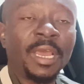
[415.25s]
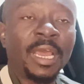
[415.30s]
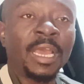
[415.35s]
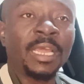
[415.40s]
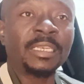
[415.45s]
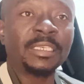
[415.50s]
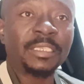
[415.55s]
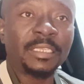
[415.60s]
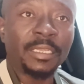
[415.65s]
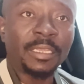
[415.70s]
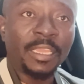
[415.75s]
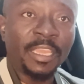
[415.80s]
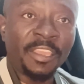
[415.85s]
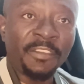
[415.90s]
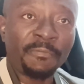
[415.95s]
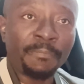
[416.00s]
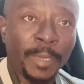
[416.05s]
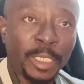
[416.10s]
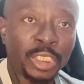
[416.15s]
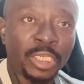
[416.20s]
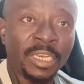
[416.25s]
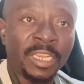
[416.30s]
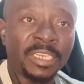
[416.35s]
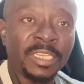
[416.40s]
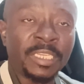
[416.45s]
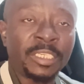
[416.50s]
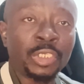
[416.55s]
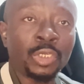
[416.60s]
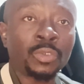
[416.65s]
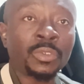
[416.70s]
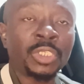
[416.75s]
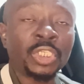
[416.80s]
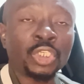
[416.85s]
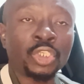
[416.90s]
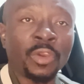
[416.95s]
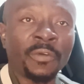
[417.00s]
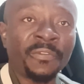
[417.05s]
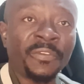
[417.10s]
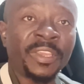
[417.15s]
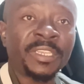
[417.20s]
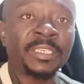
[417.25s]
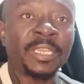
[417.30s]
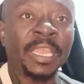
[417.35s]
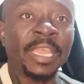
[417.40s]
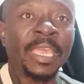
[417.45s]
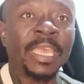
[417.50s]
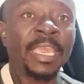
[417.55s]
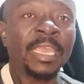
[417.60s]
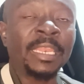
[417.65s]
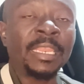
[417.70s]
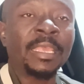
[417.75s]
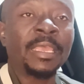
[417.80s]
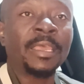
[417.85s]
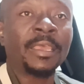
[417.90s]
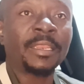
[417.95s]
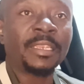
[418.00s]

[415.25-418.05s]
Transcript: and if marginalization suffers again,